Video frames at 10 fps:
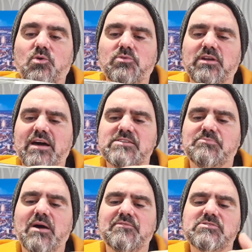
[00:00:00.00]
all the layers
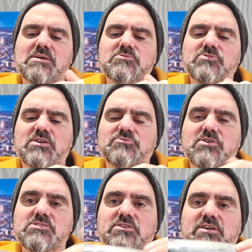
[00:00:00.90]
of paint, for some strange
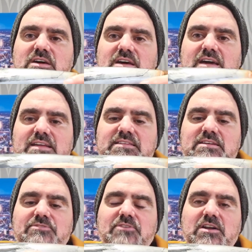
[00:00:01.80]
reason, it
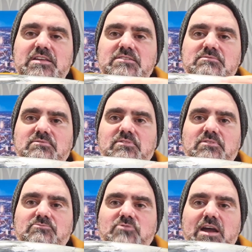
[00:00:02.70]
did a funny
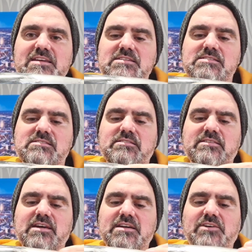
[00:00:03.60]
raised
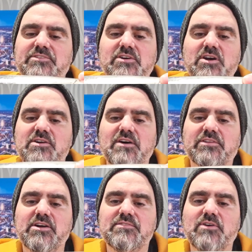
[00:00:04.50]
thing. I don't know,
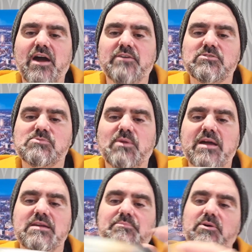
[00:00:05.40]
I don't even know how to
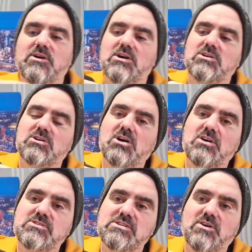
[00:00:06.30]
explain it, but you
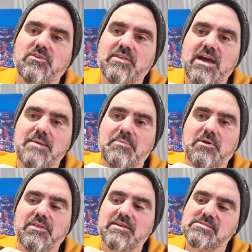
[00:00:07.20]
can't see it on there,
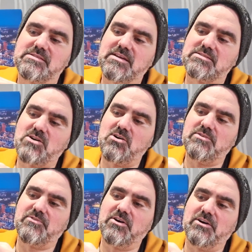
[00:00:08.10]
but there's
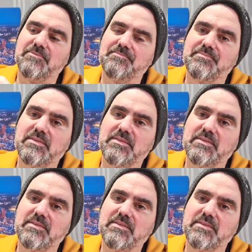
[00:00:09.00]
kind of a